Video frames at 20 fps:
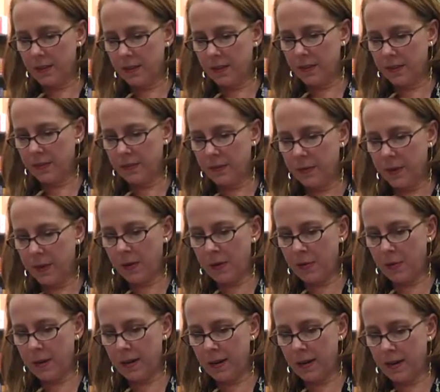So
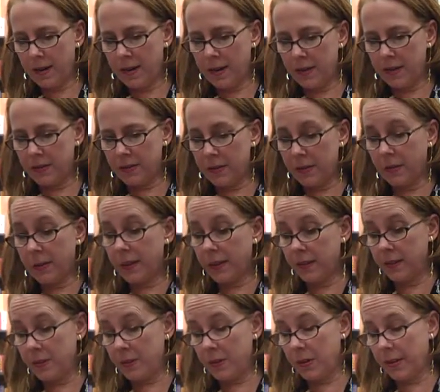part one, so
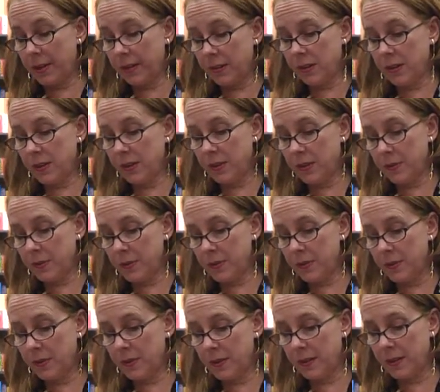the book actually
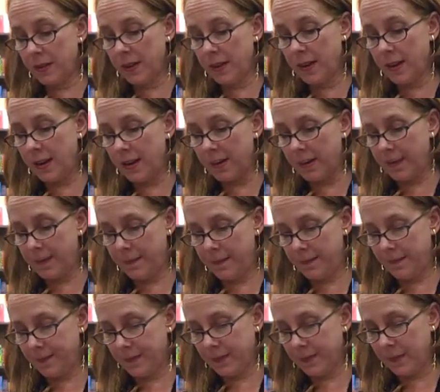opens with
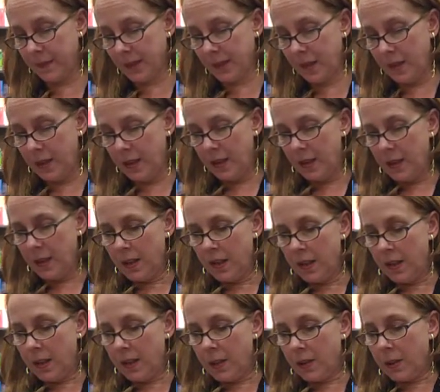
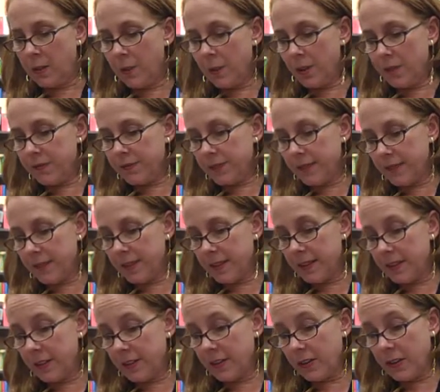a quote from
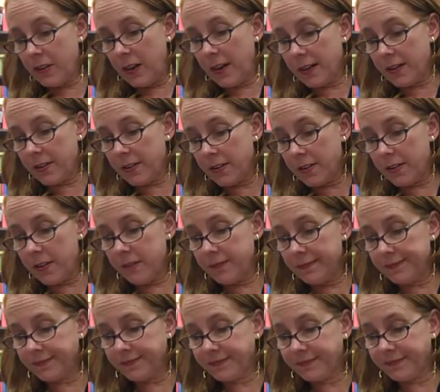Nathaniel
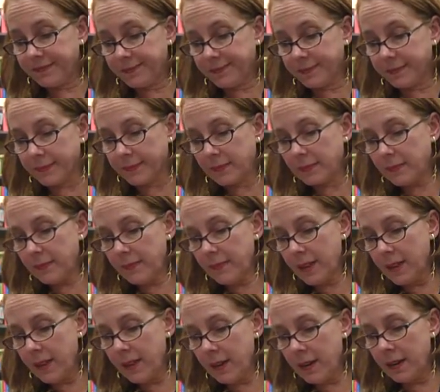Hawthorne.
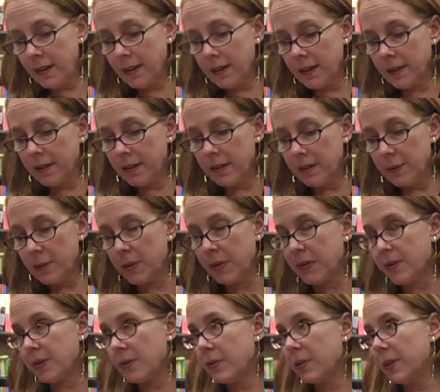The
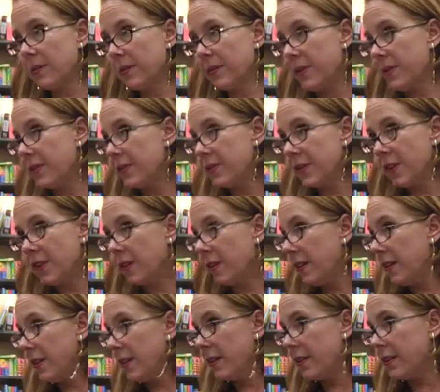book is a riff on the
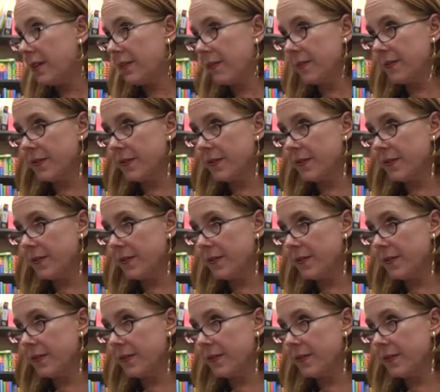Scarlet Letter.